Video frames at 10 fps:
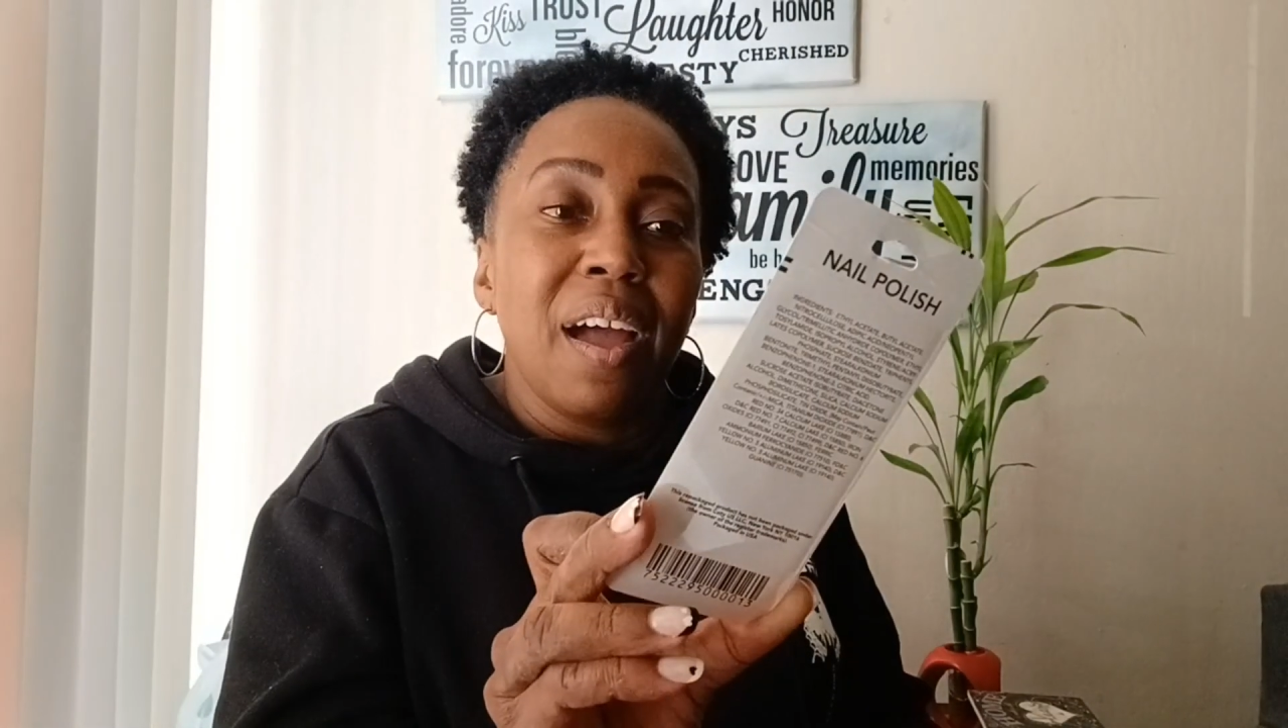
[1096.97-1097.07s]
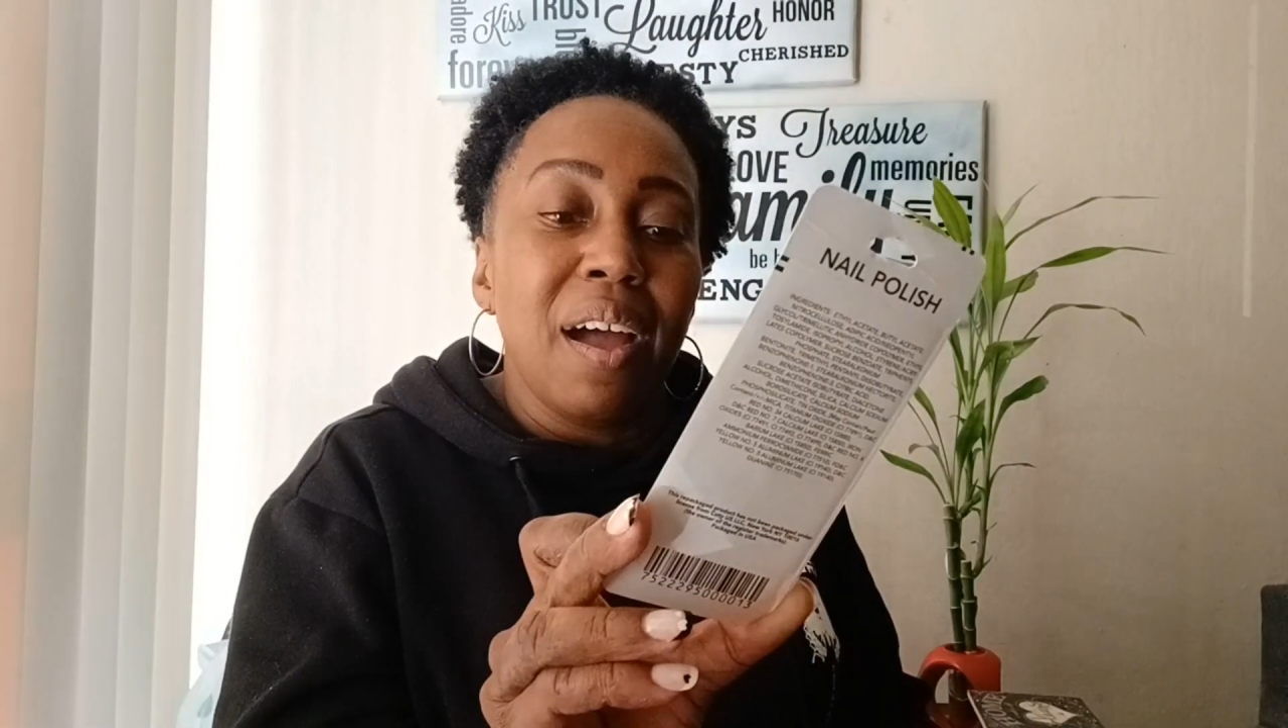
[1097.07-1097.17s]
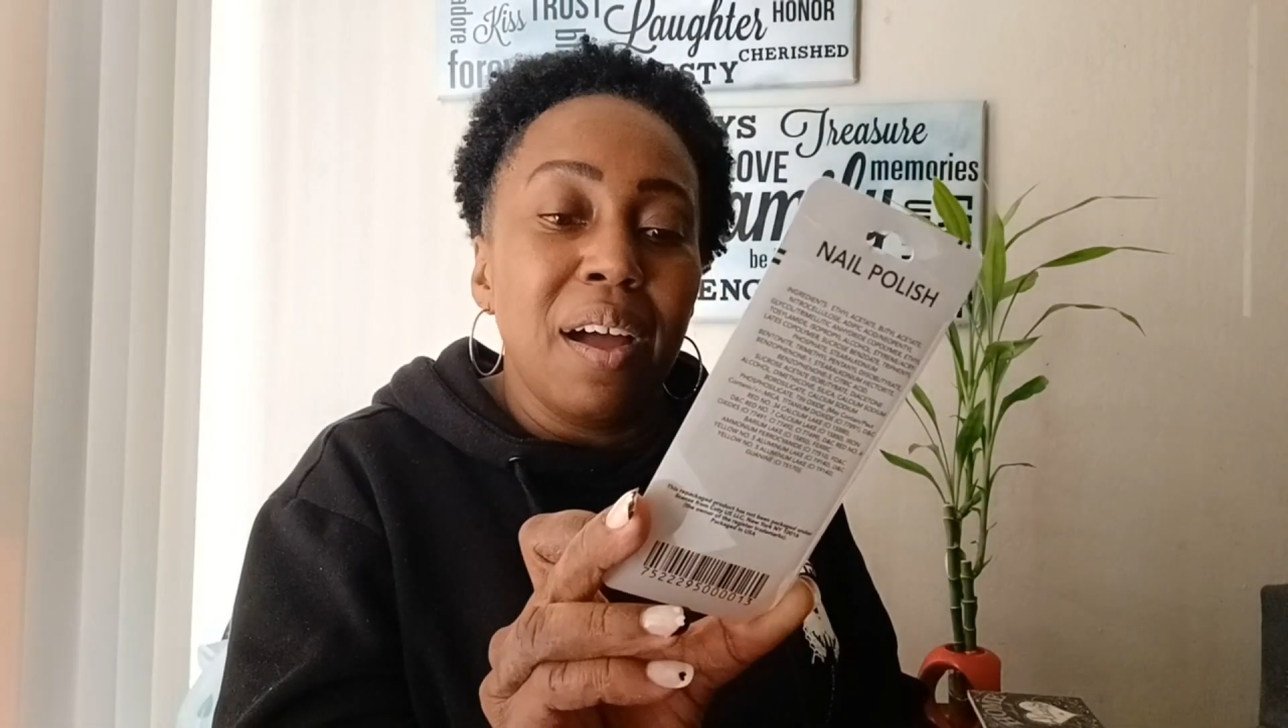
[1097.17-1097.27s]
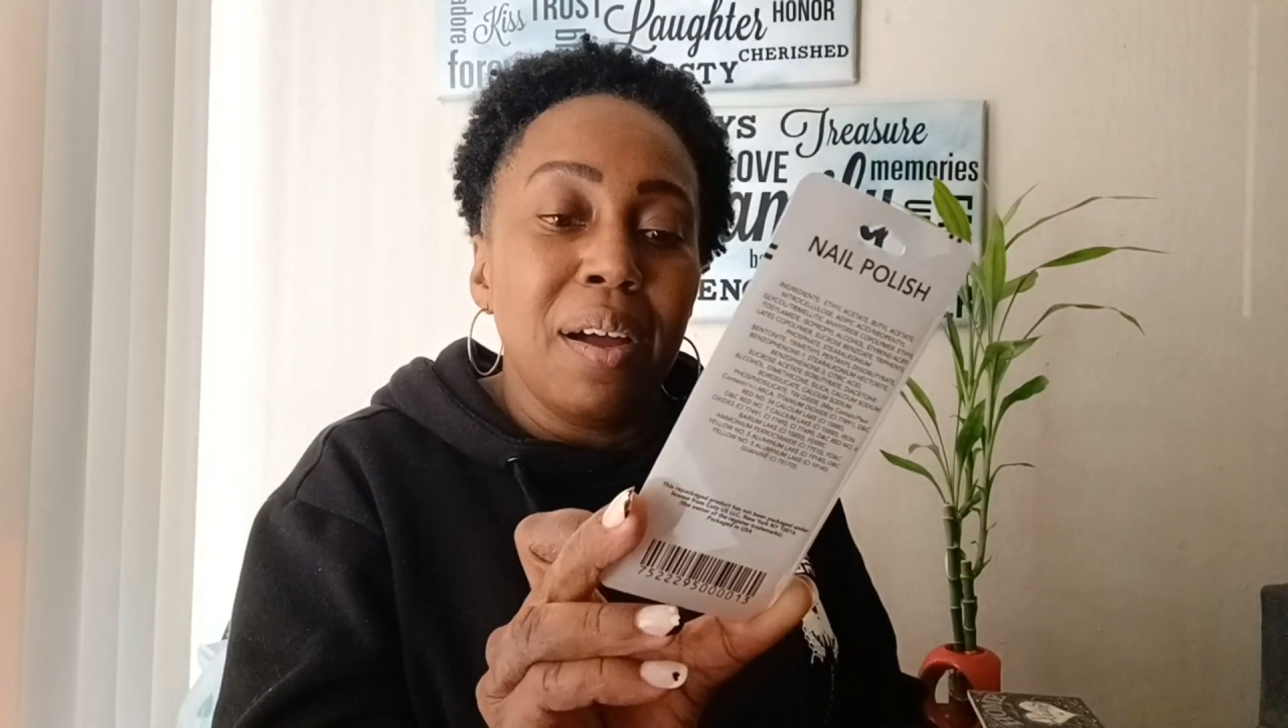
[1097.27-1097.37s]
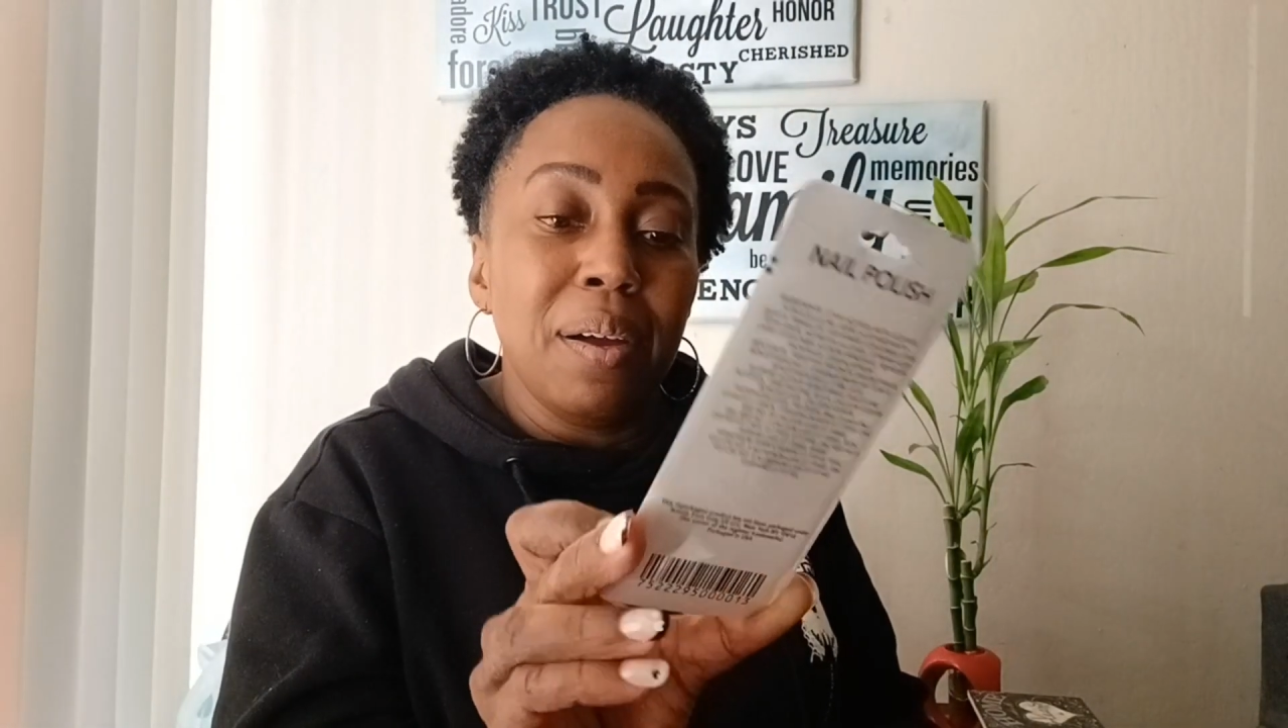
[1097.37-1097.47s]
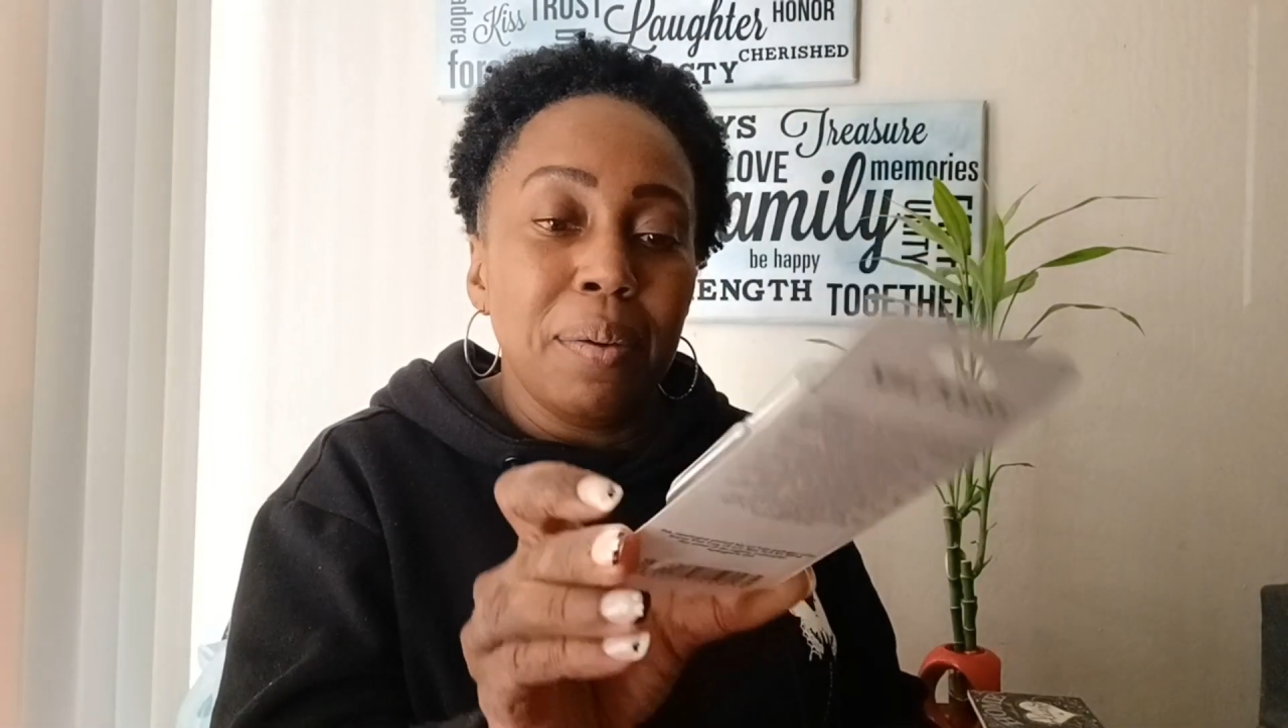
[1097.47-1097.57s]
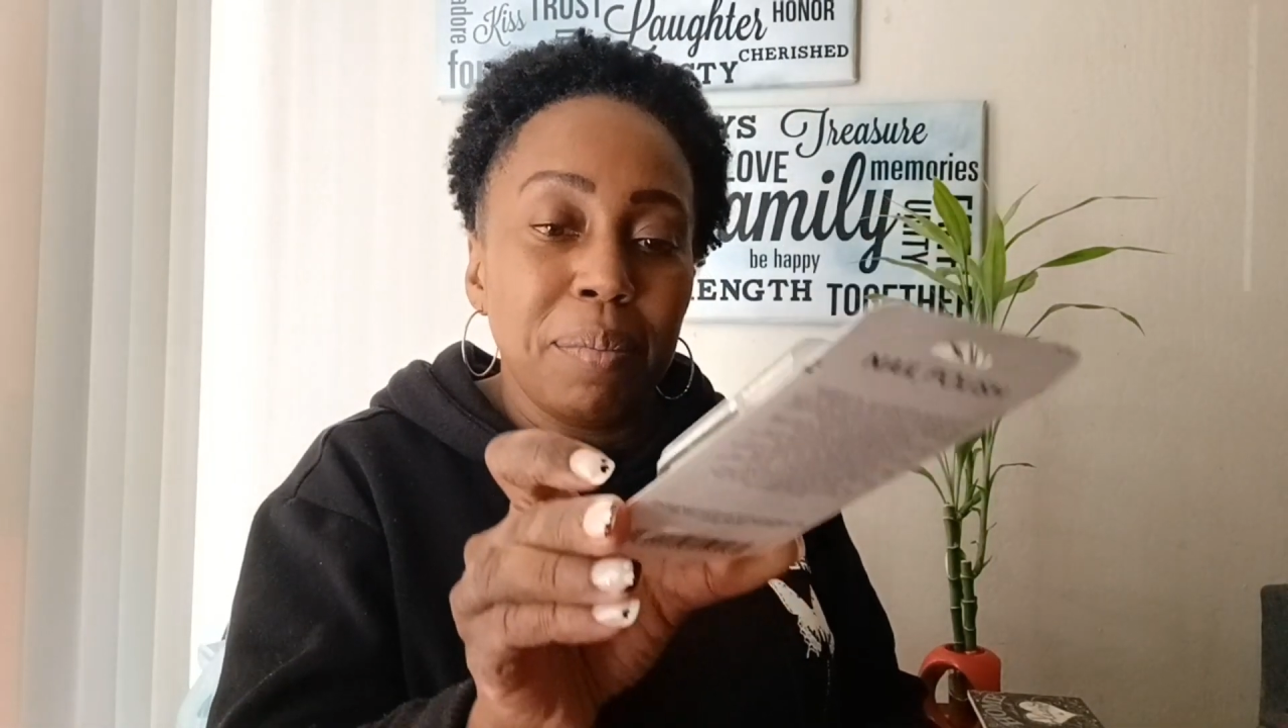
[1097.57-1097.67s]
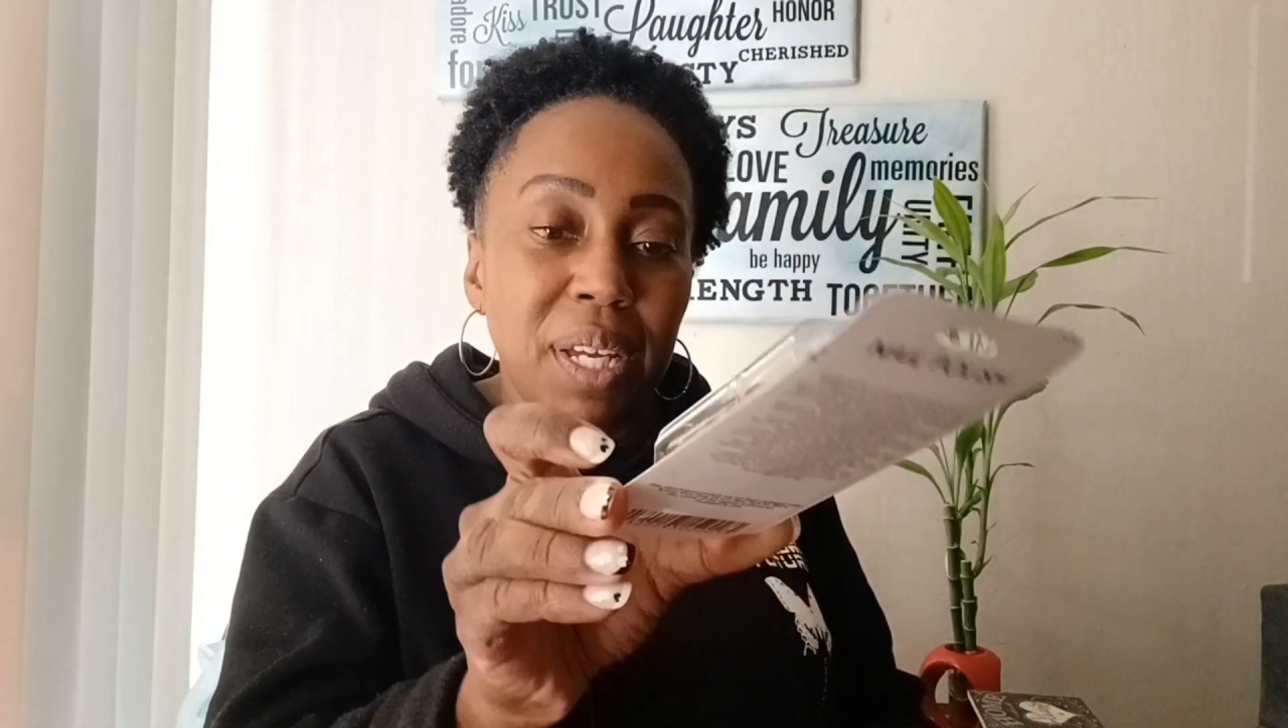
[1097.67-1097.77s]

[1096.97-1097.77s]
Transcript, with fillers: Um,